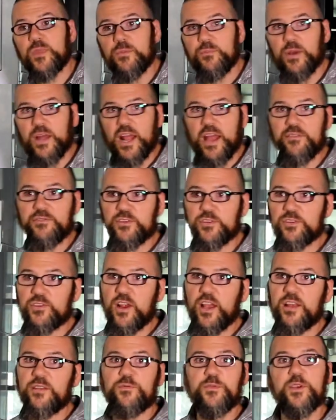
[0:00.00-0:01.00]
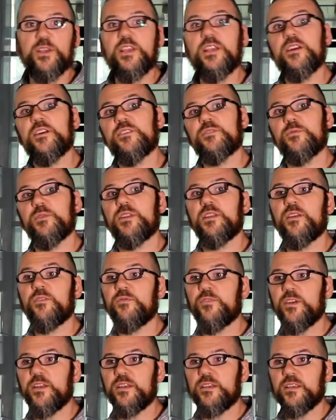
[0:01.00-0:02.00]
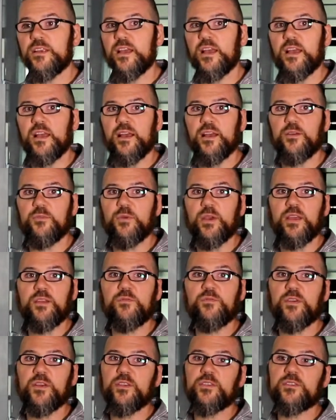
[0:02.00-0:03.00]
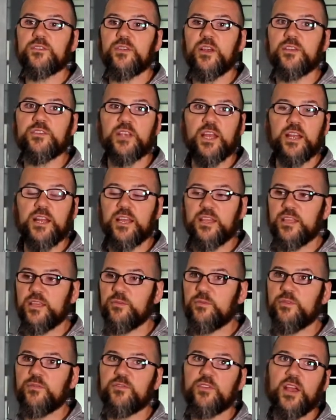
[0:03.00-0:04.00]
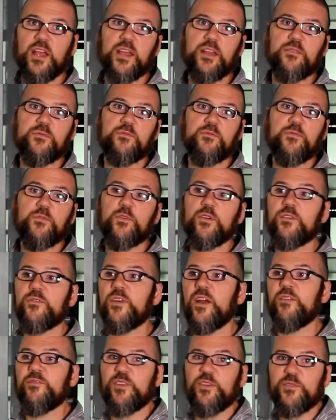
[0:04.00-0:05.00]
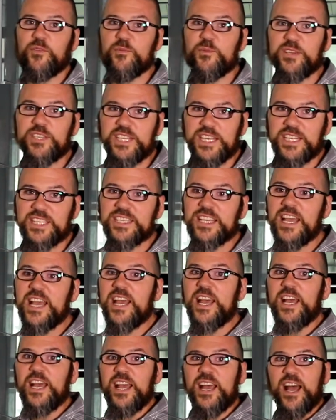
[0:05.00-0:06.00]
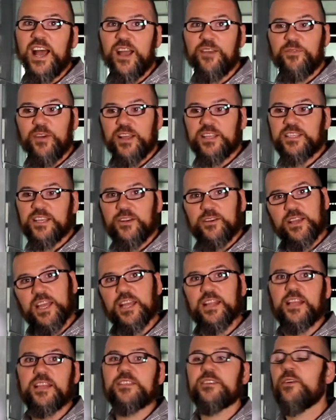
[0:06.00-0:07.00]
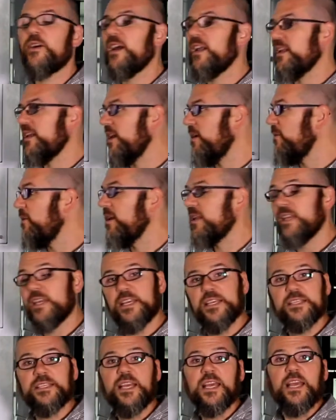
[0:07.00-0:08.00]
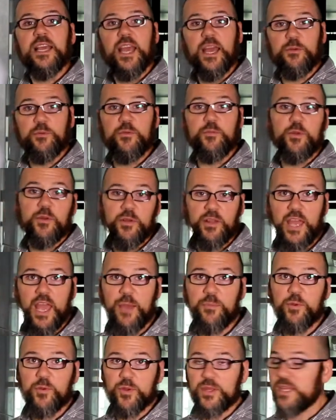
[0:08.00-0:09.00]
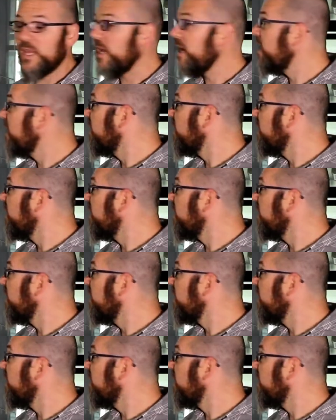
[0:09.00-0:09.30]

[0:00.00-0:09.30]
But after trying for years with different Weighin Fills throughout China, I think we've tried 4 or 5 different machines, I finally said, okay, let's go ahead and get one of these. And we've been really happy with it.